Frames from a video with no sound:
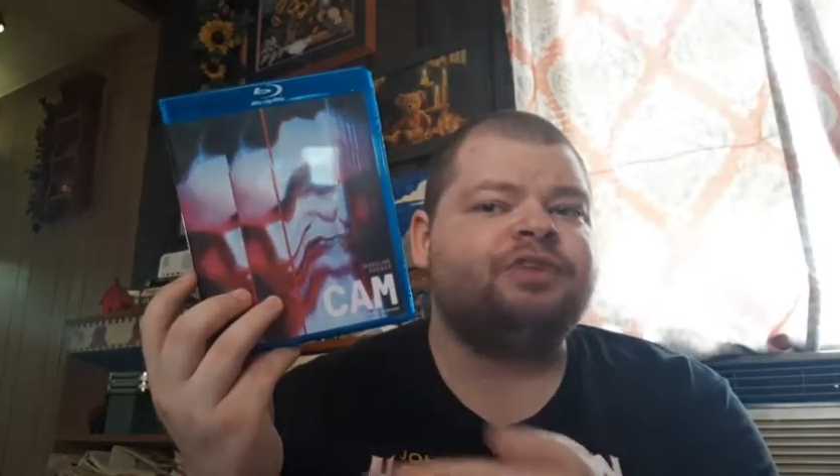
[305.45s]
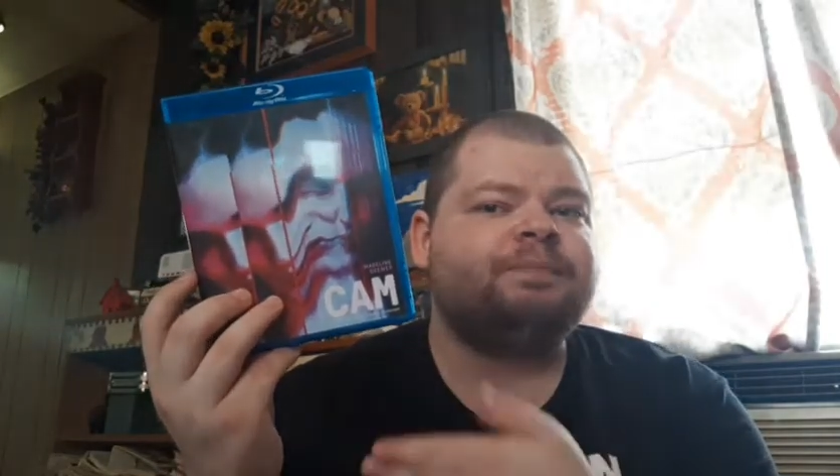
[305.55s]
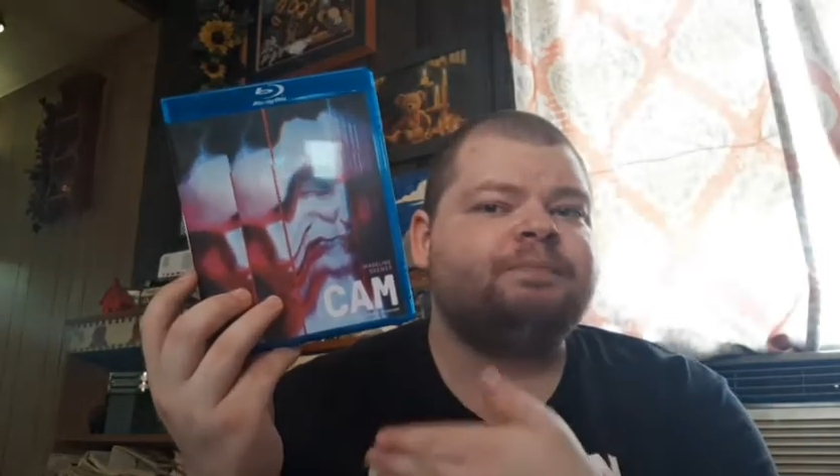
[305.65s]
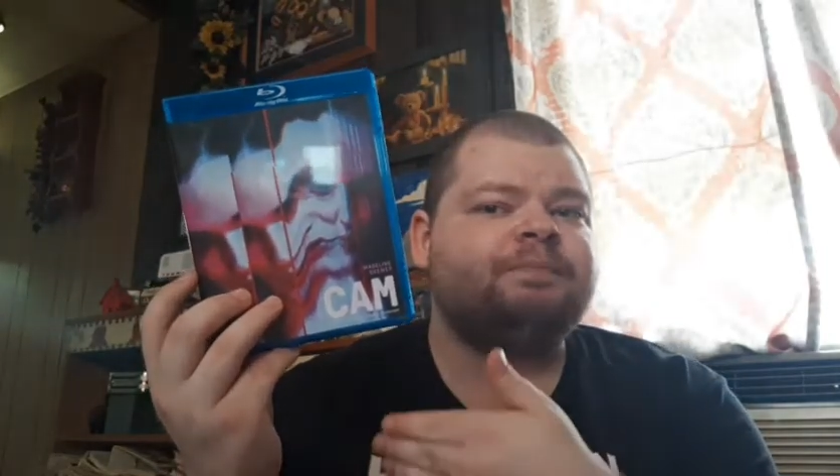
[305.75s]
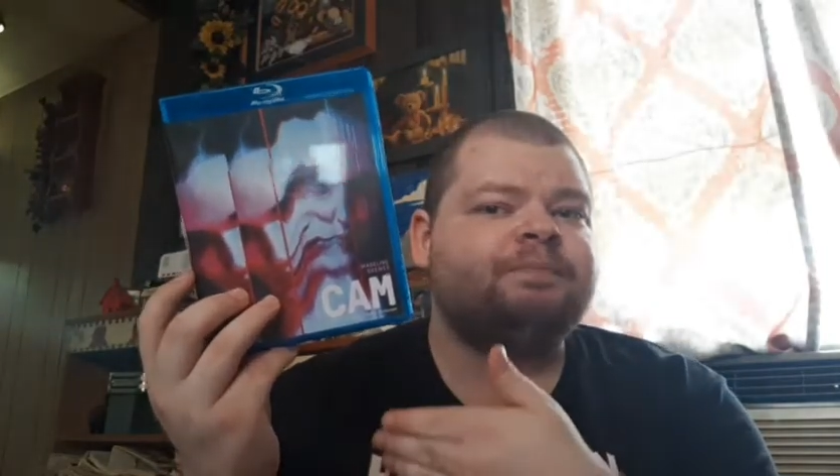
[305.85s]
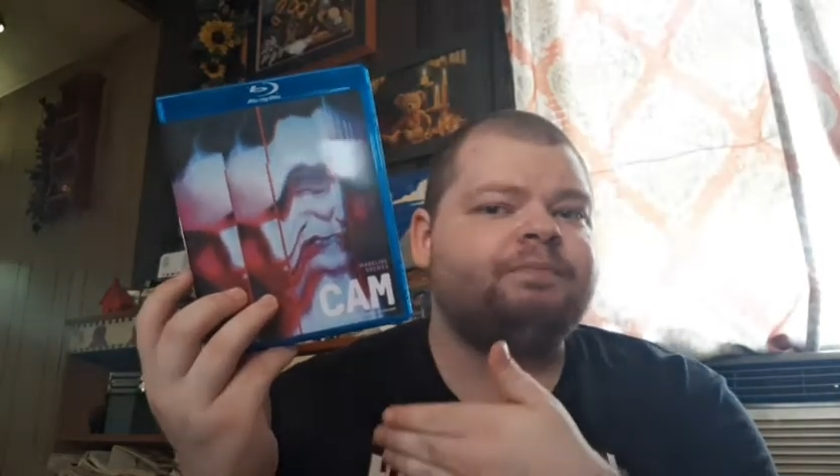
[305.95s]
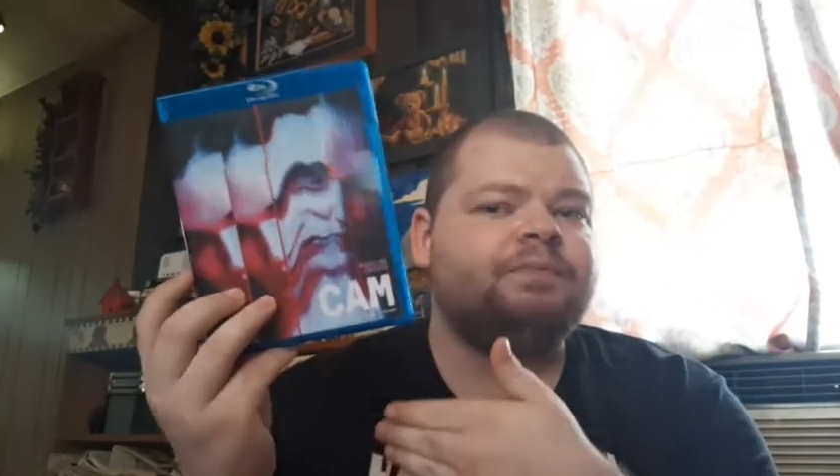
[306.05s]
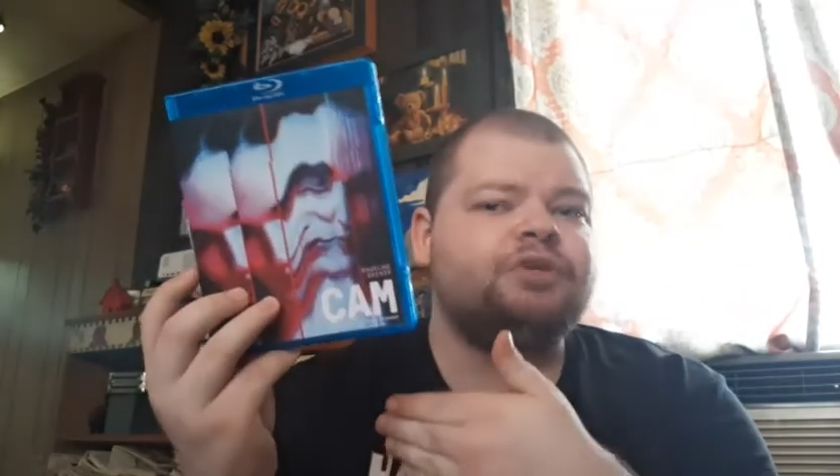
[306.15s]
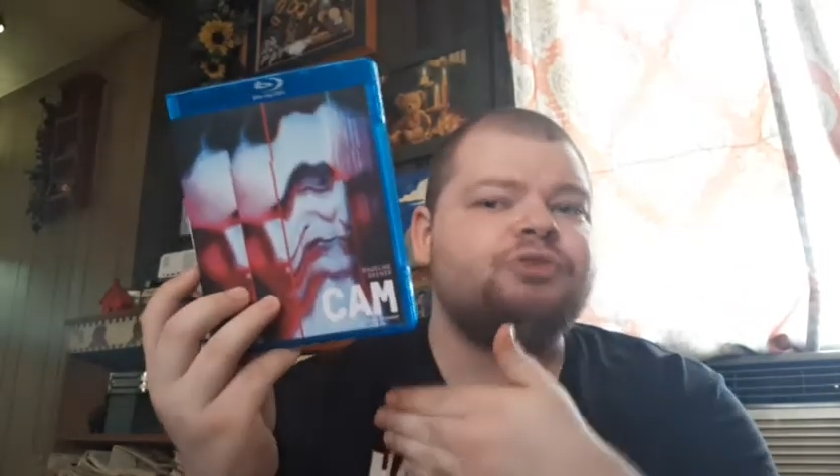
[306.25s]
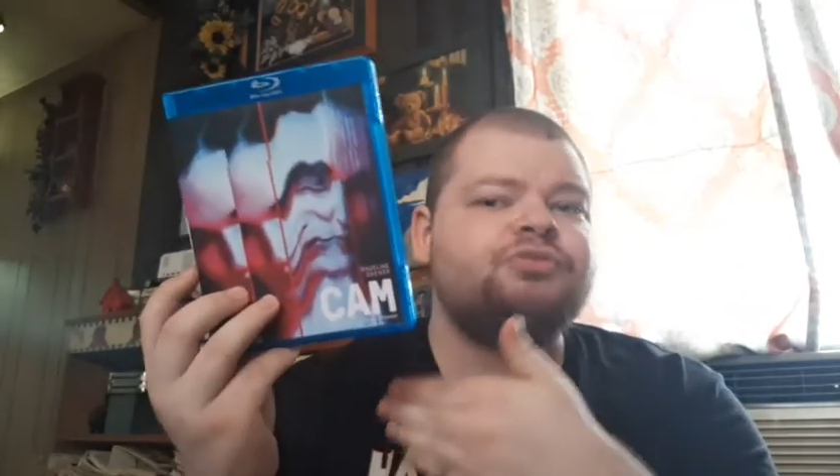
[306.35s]
like
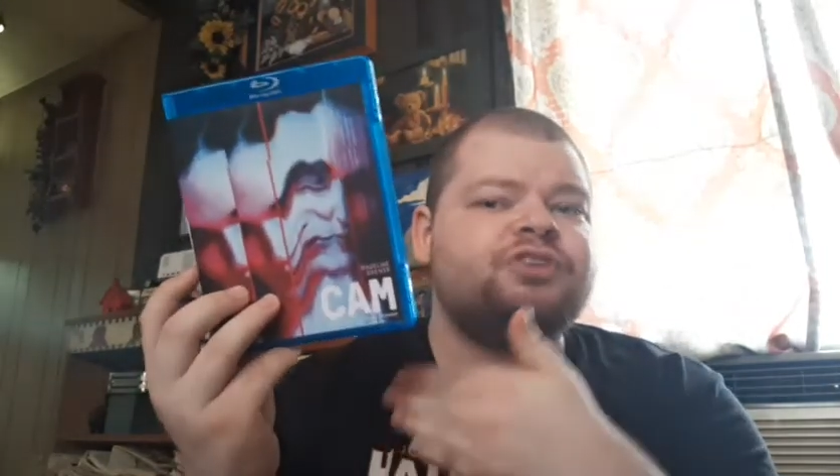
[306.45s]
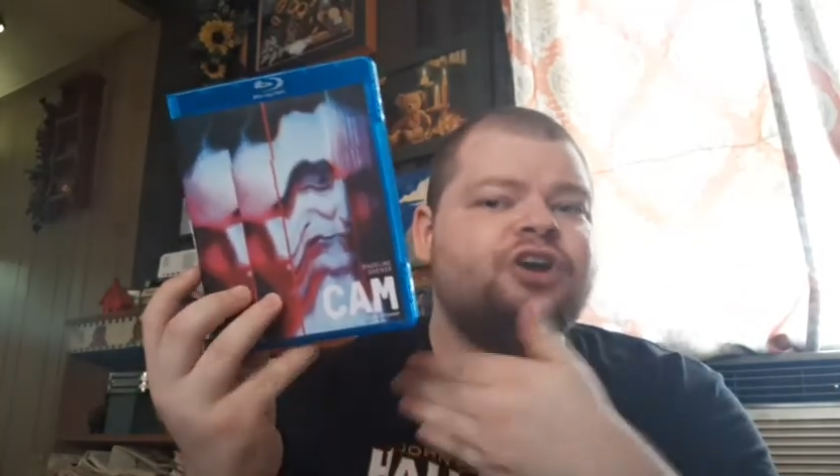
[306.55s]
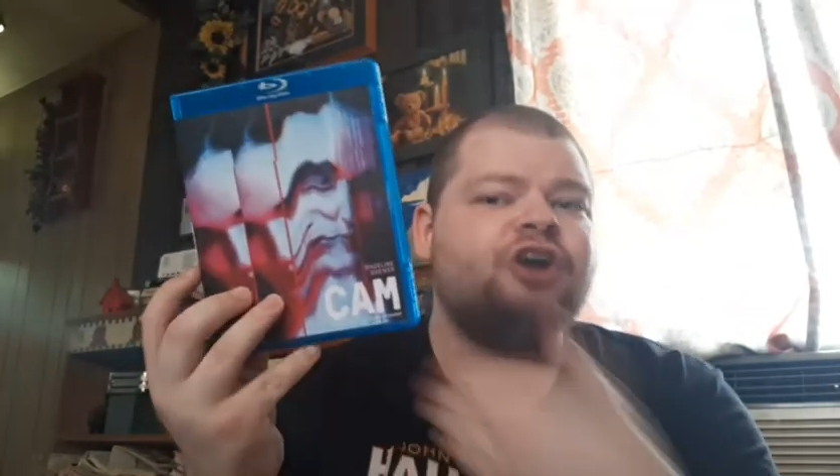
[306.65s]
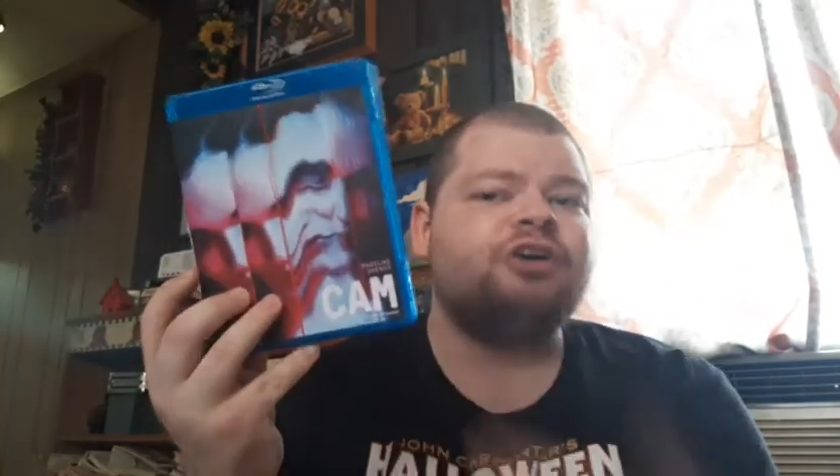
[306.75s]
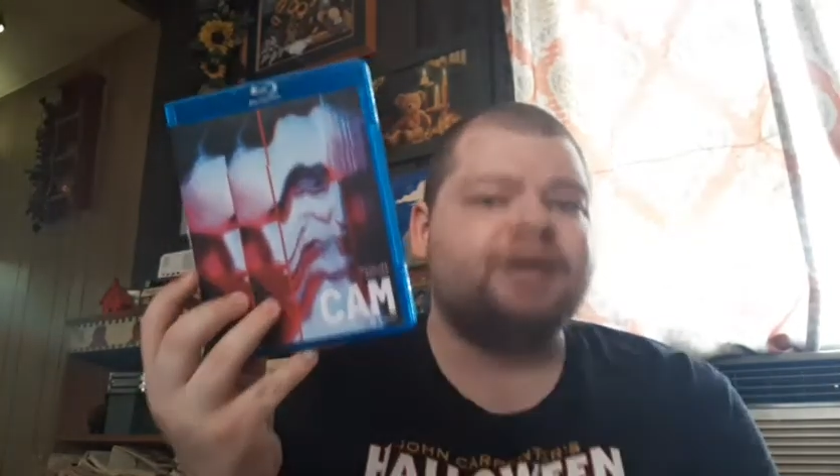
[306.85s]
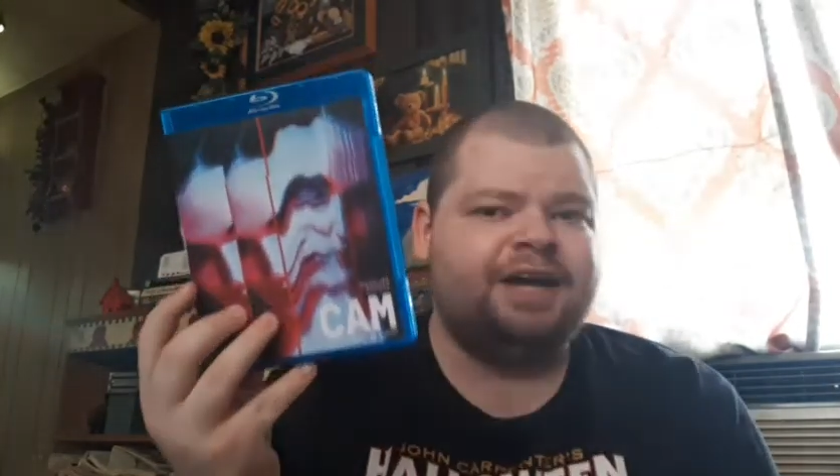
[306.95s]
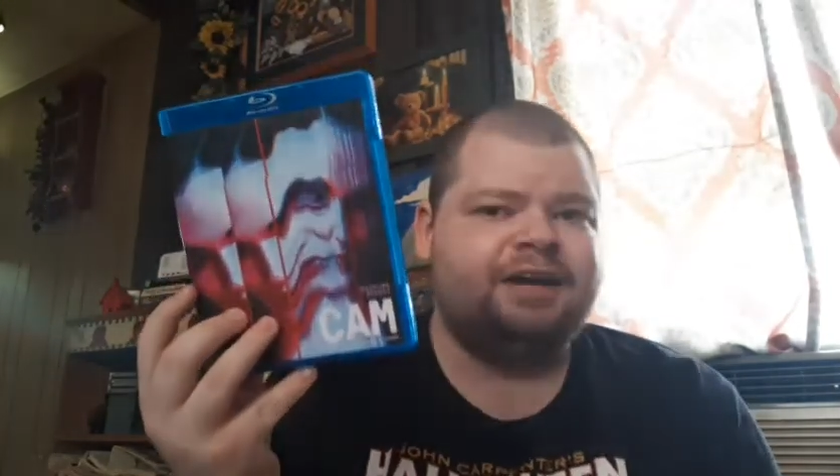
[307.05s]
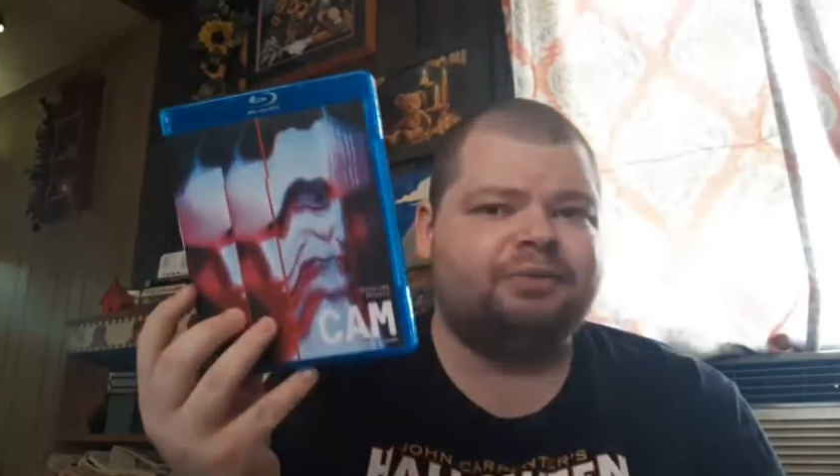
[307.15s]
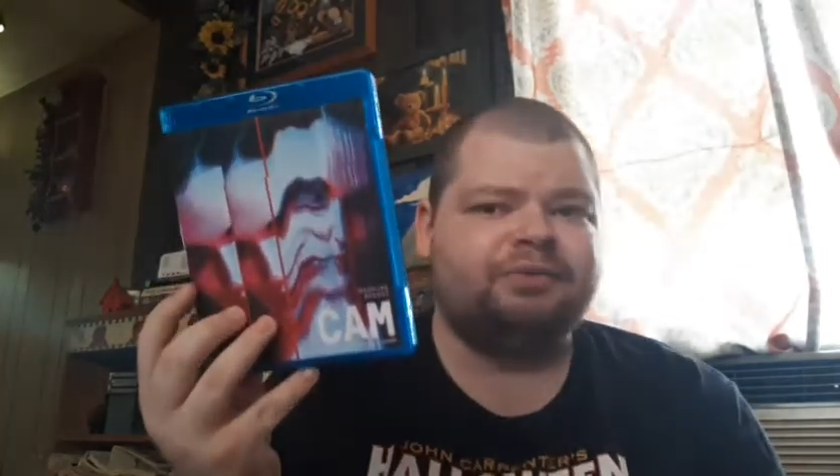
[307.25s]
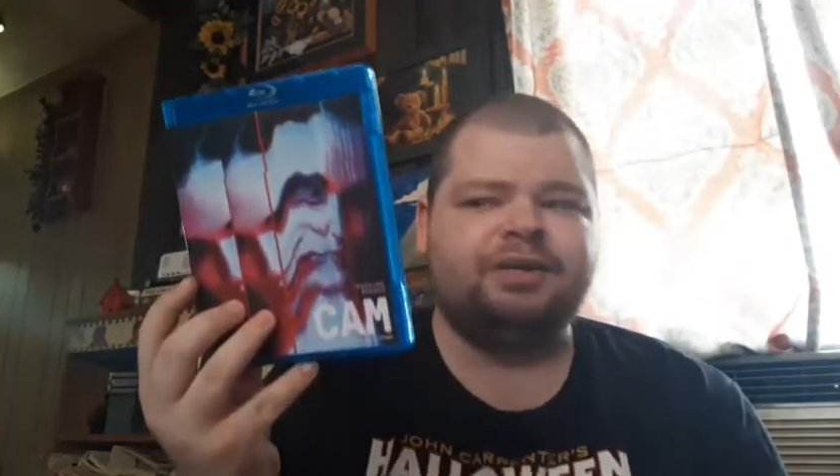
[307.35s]
using her account.